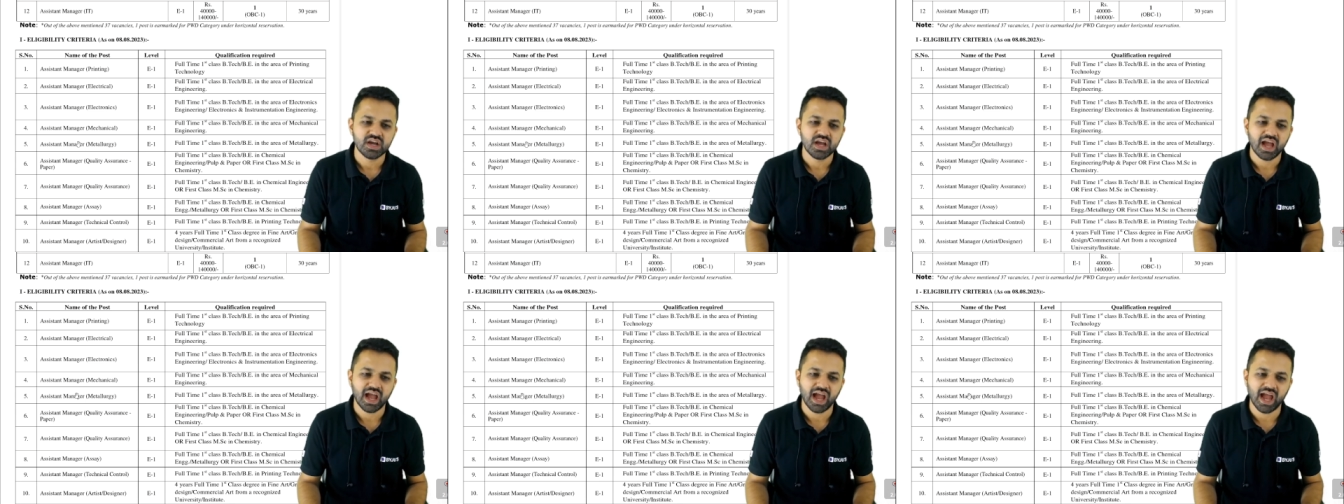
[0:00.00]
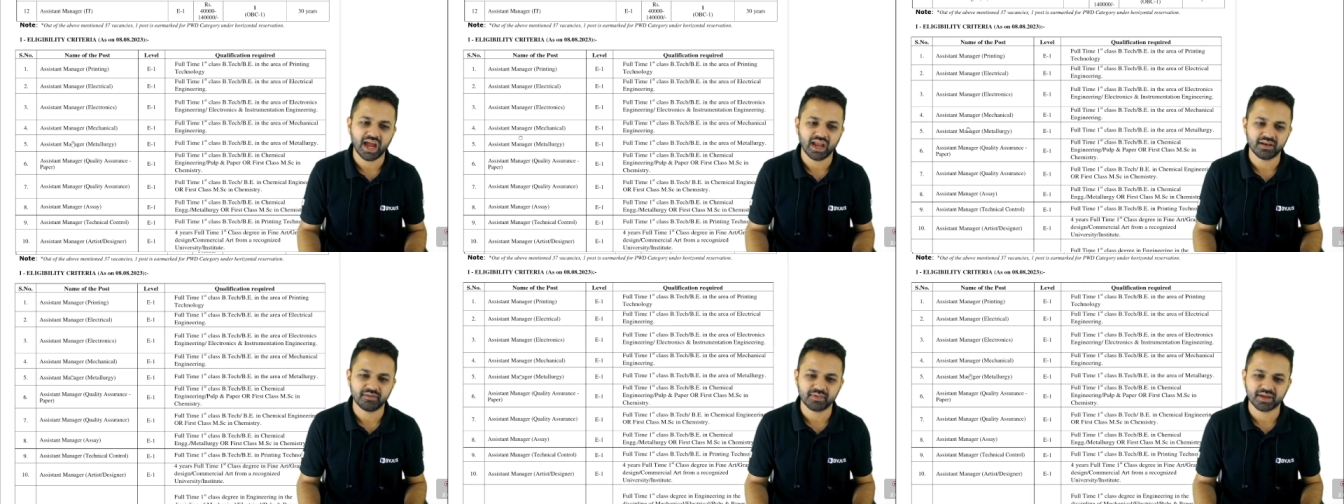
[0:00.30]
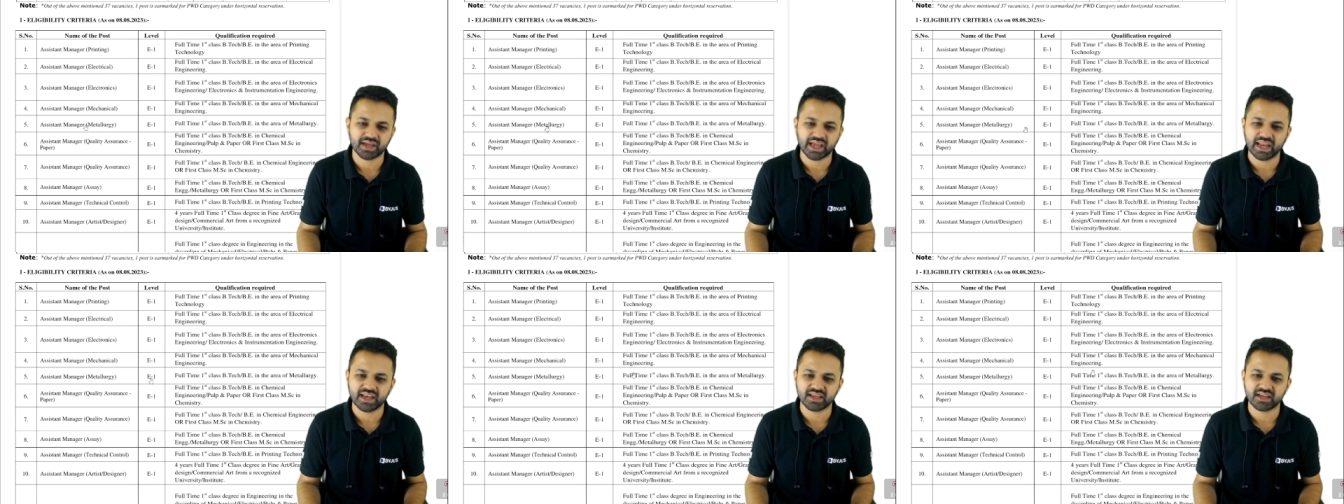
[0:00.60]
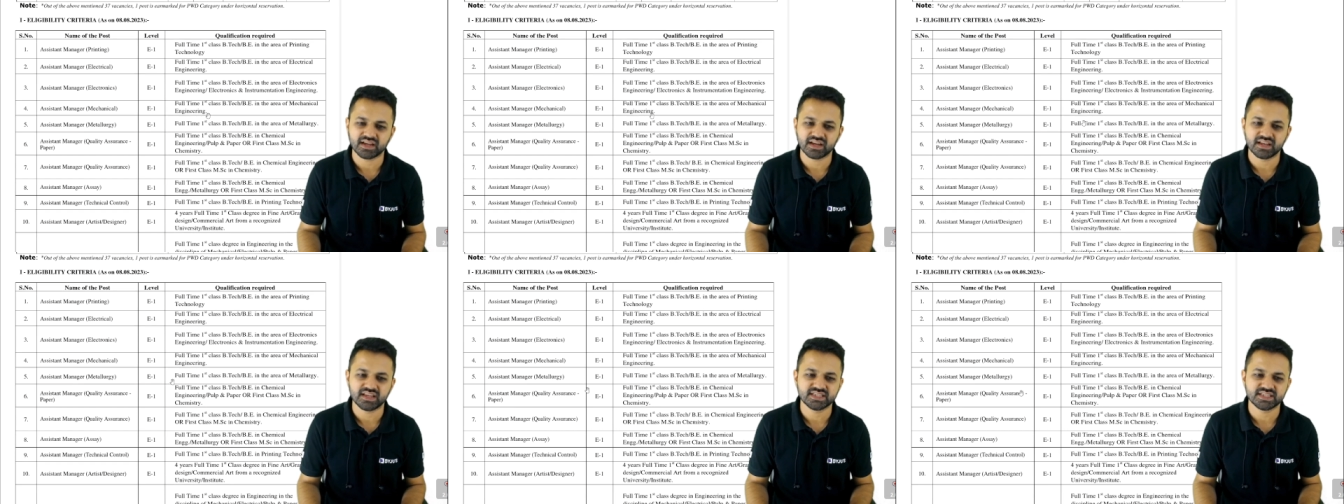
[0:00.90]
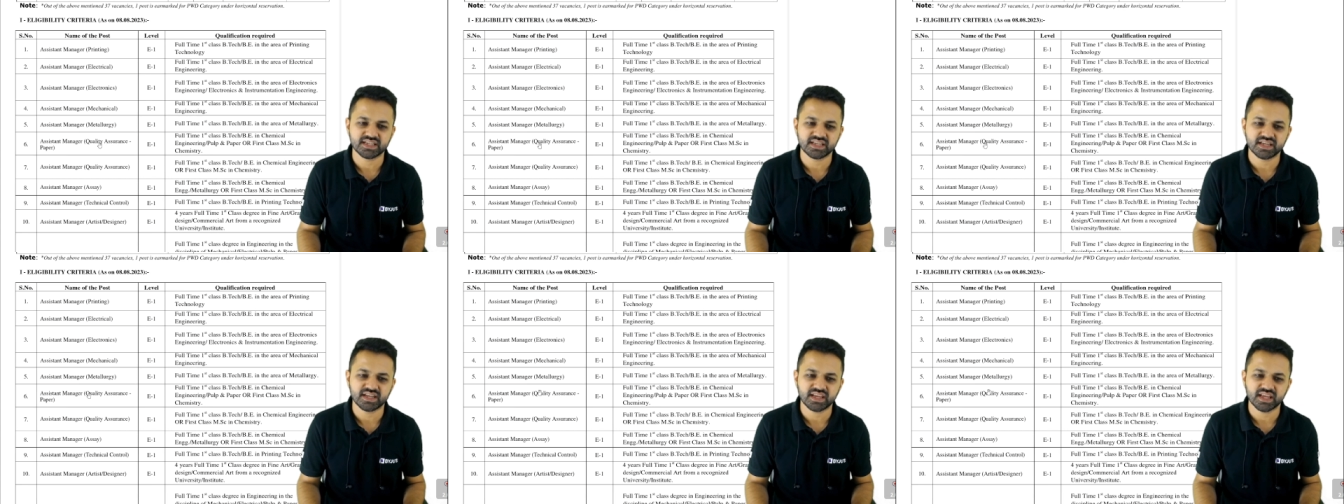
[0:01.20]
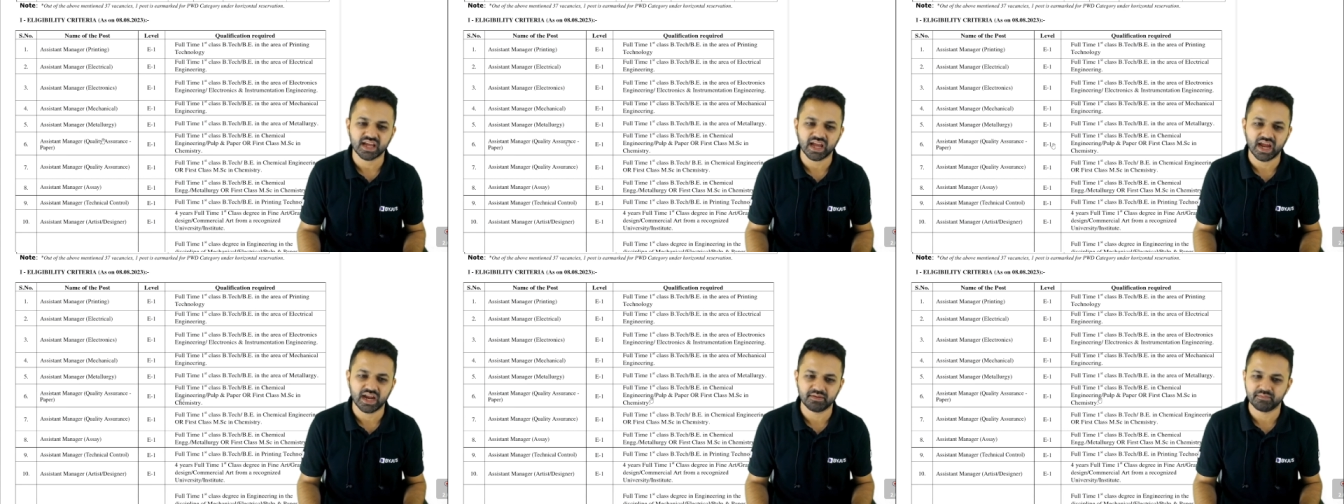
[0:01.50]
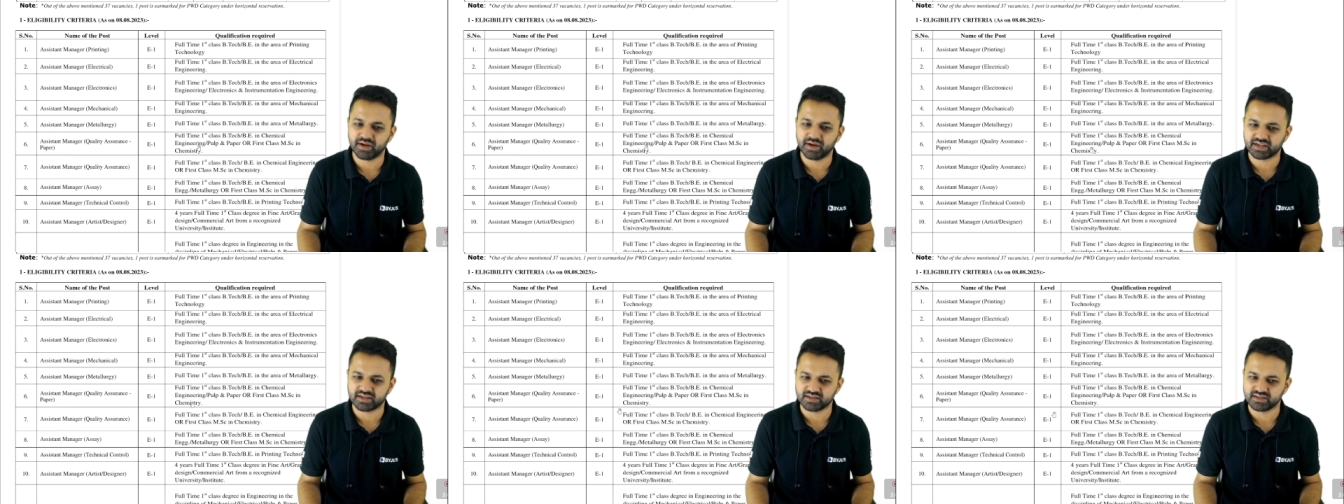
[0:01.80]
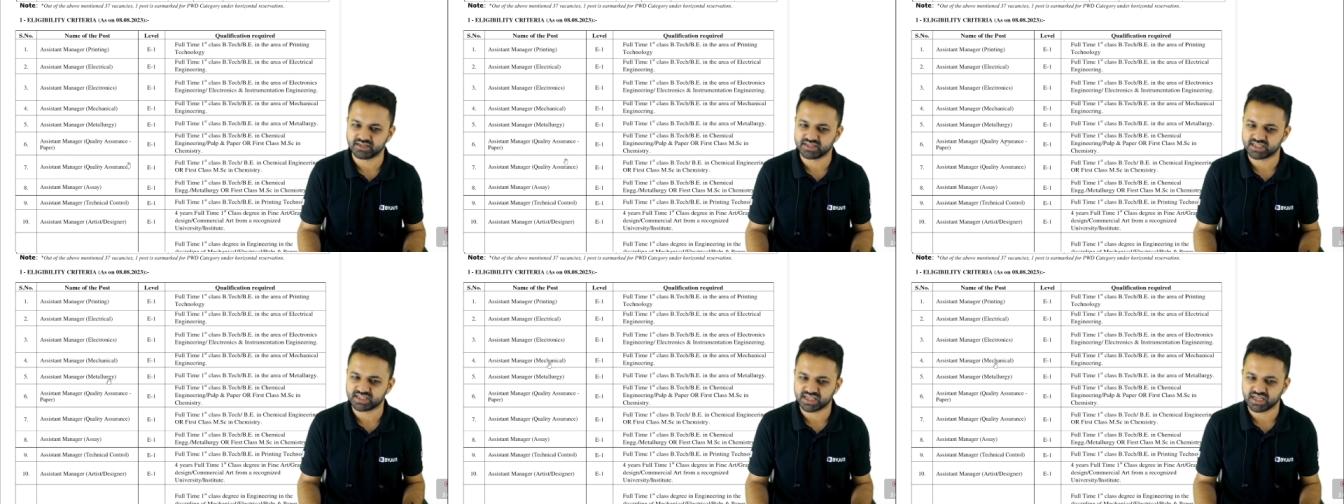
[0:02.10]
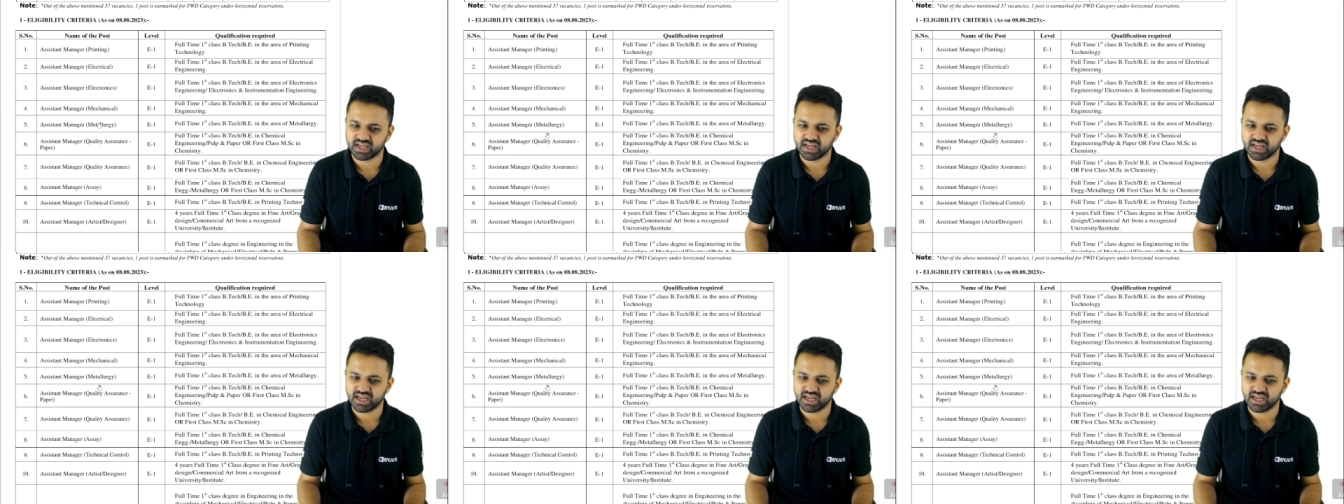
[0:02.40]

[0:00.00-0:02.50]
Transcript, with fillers: and mechanical engineering and metallurgy.